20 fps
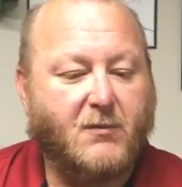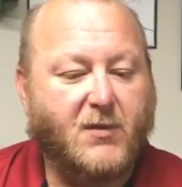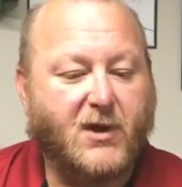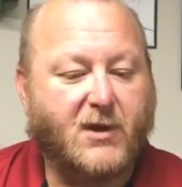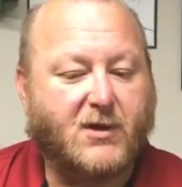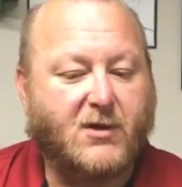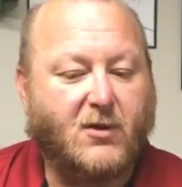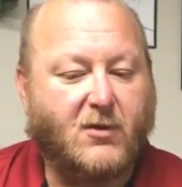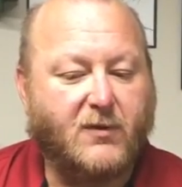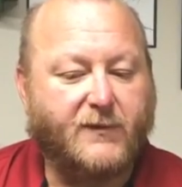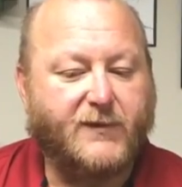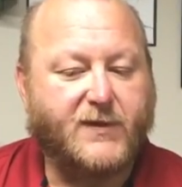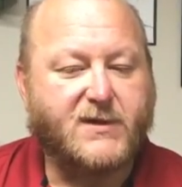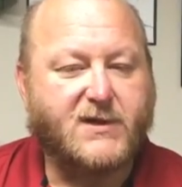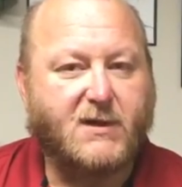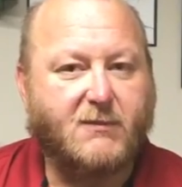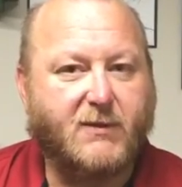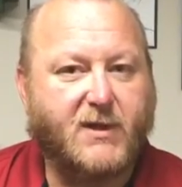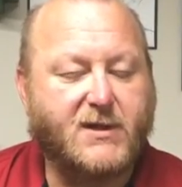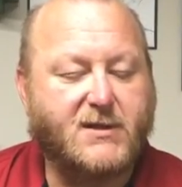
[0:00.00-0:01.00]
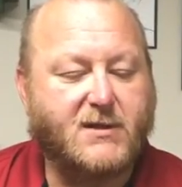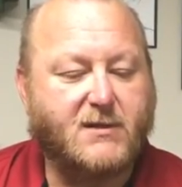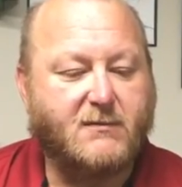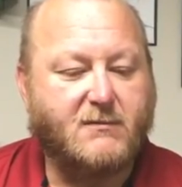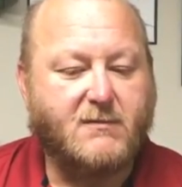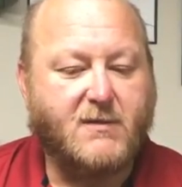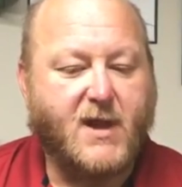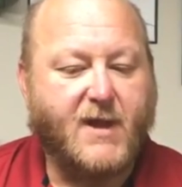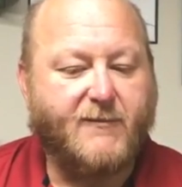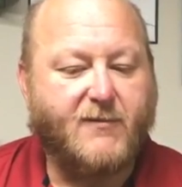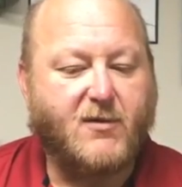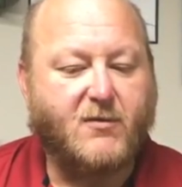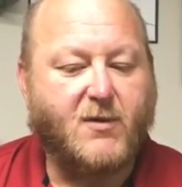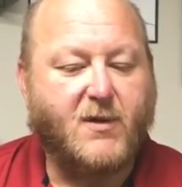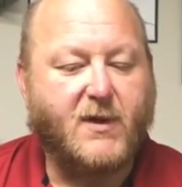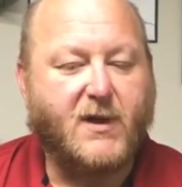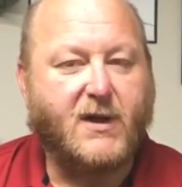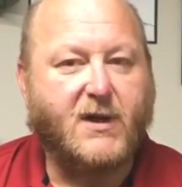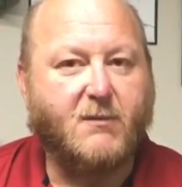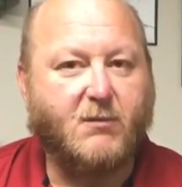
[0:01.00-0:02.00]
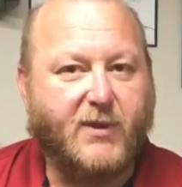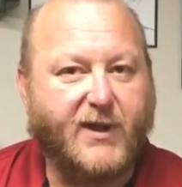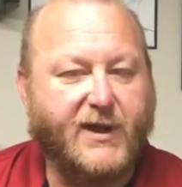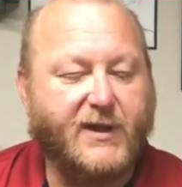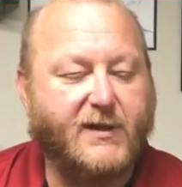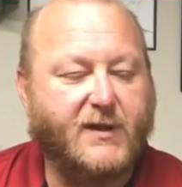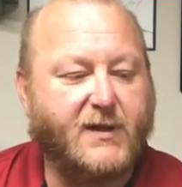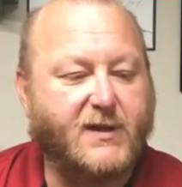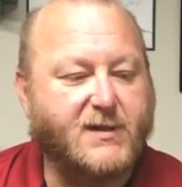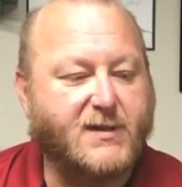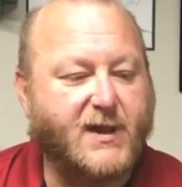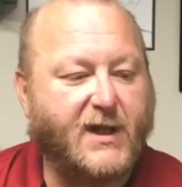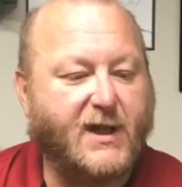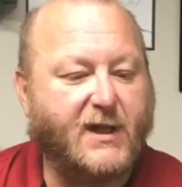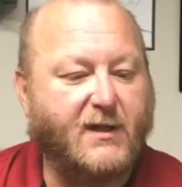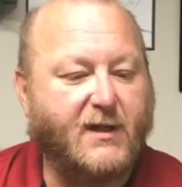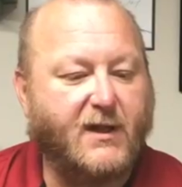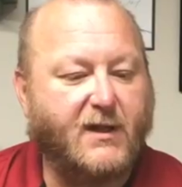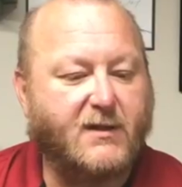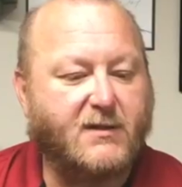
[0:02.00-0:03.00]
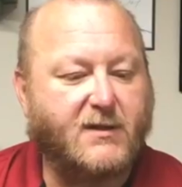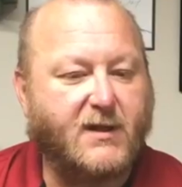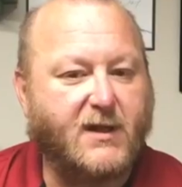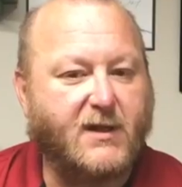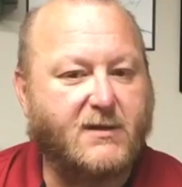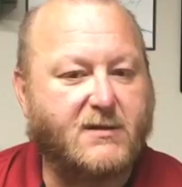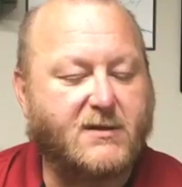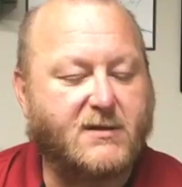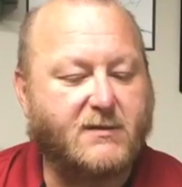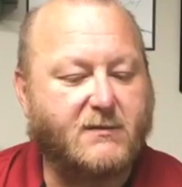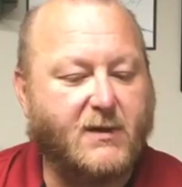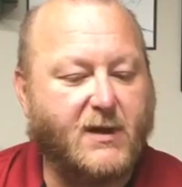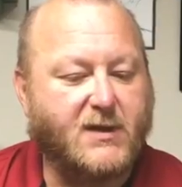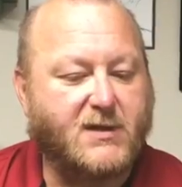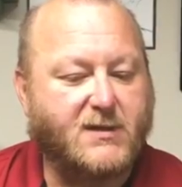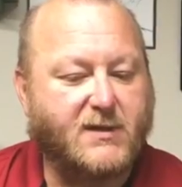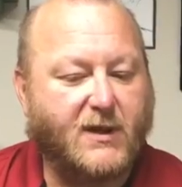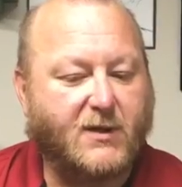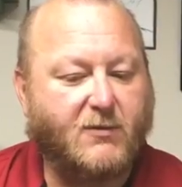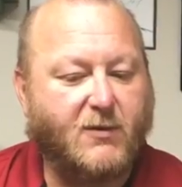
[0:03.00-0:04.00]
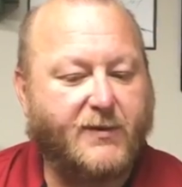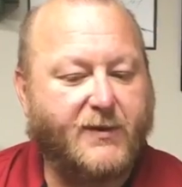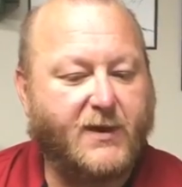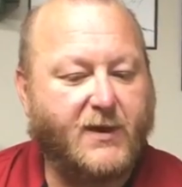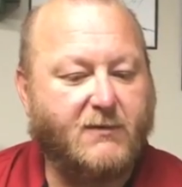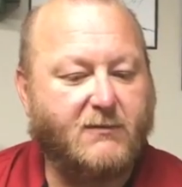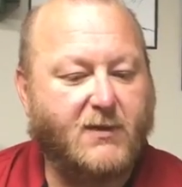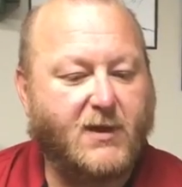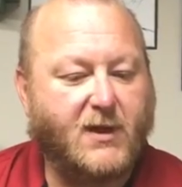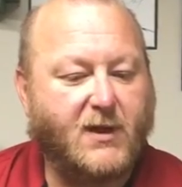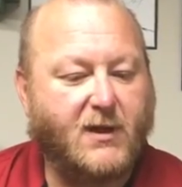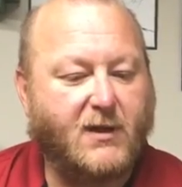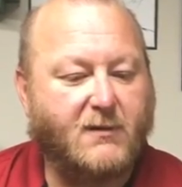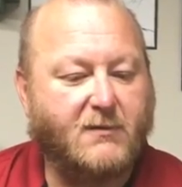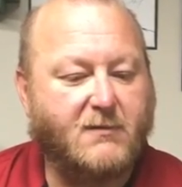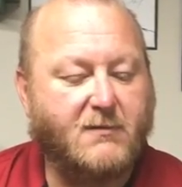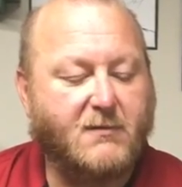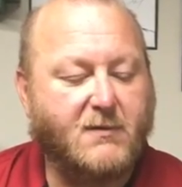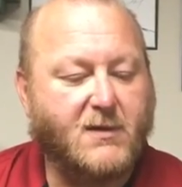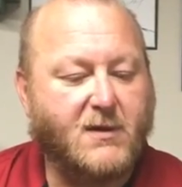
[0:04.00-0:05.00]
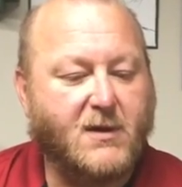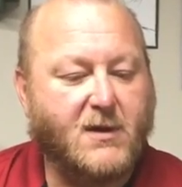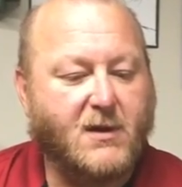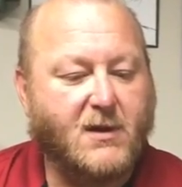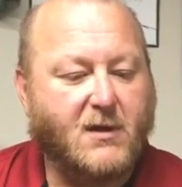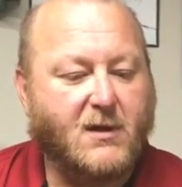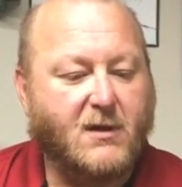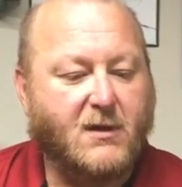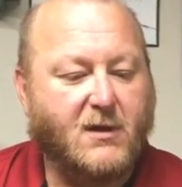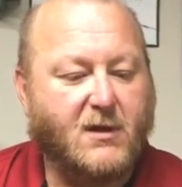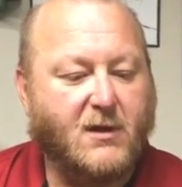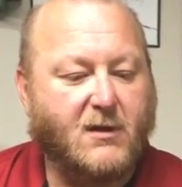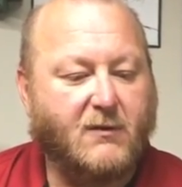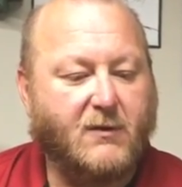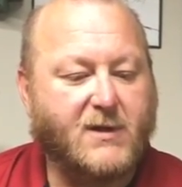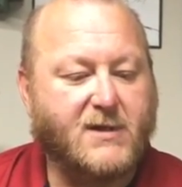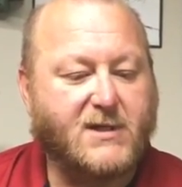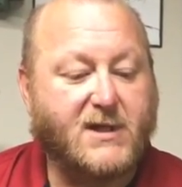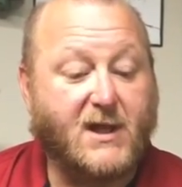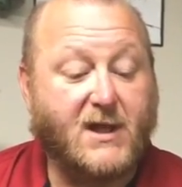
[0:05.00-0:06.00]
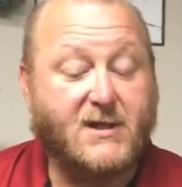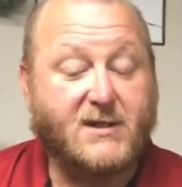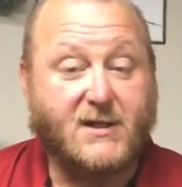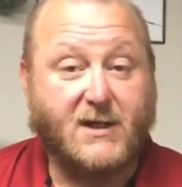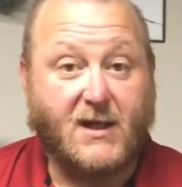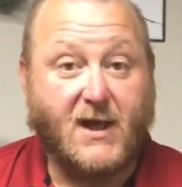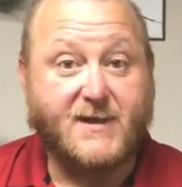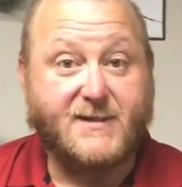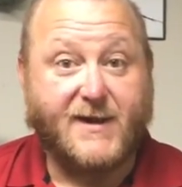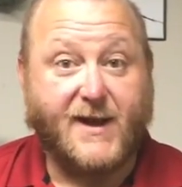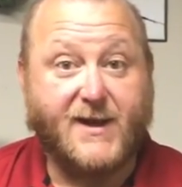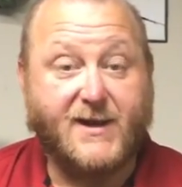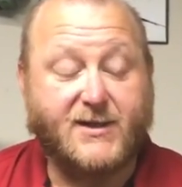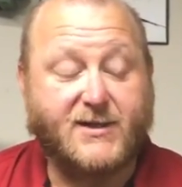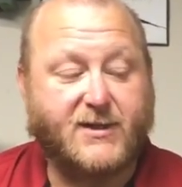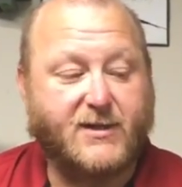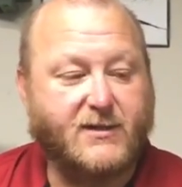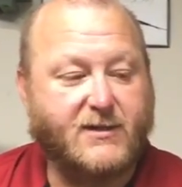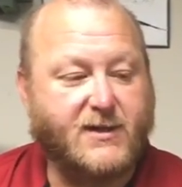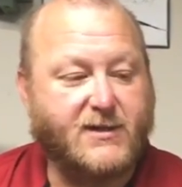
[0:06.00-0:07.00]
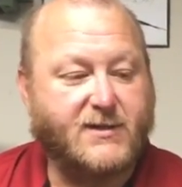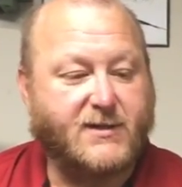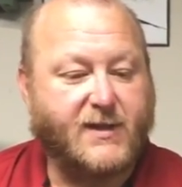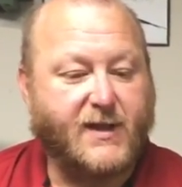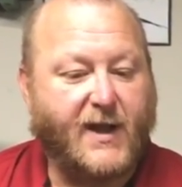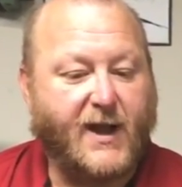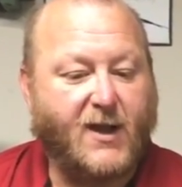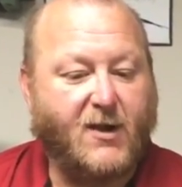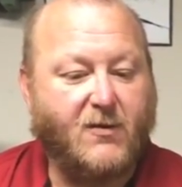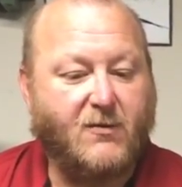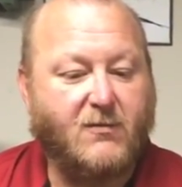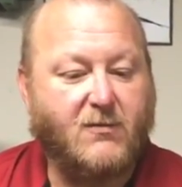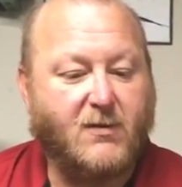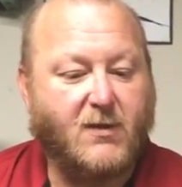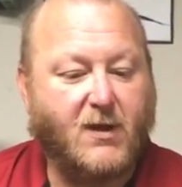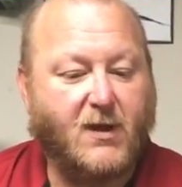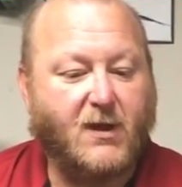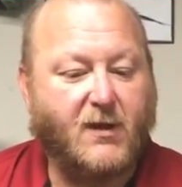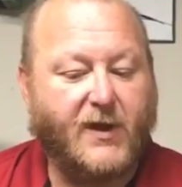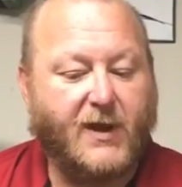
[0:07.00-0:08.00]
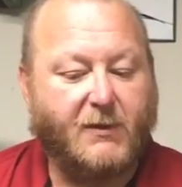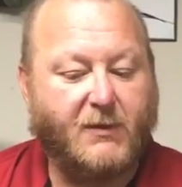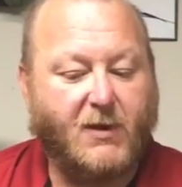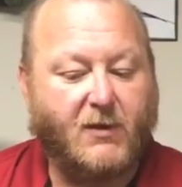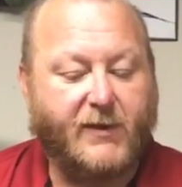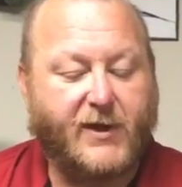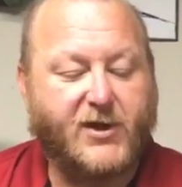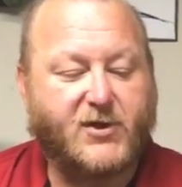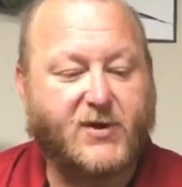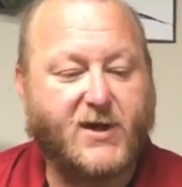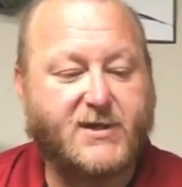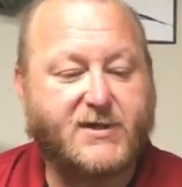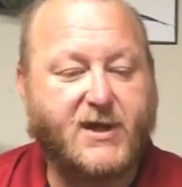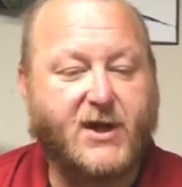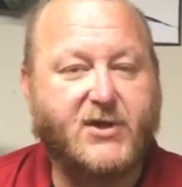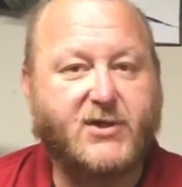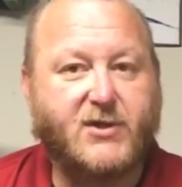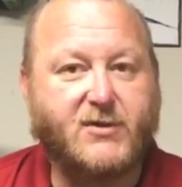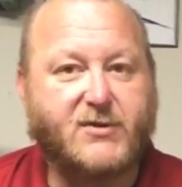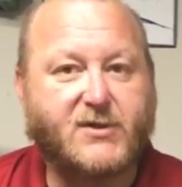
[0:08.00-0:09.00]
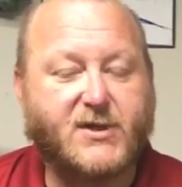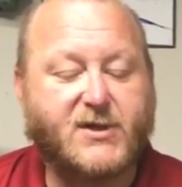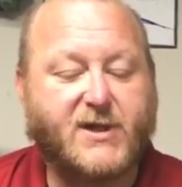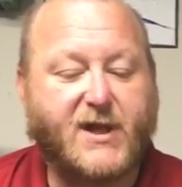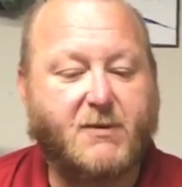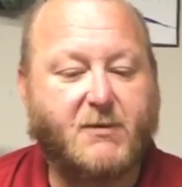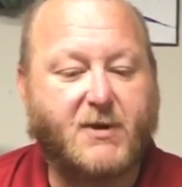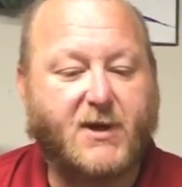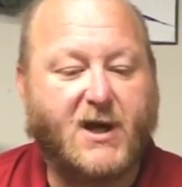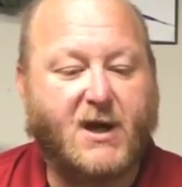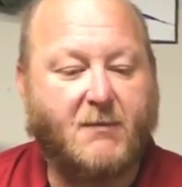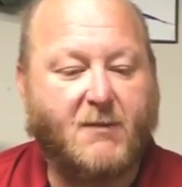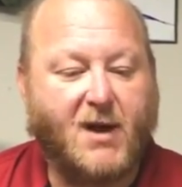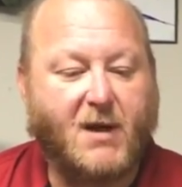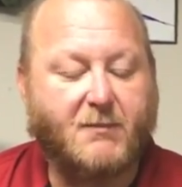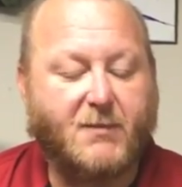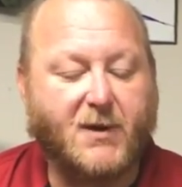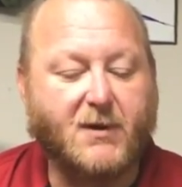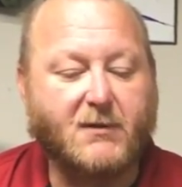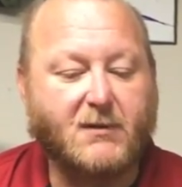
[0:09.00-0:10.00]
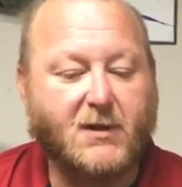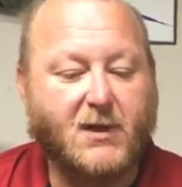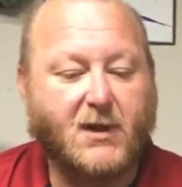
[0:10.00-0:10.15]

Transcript: But Colt, for some reason, never really completed the design. They stuck with it. You know, as it is to now, they would only address issues as they would come up.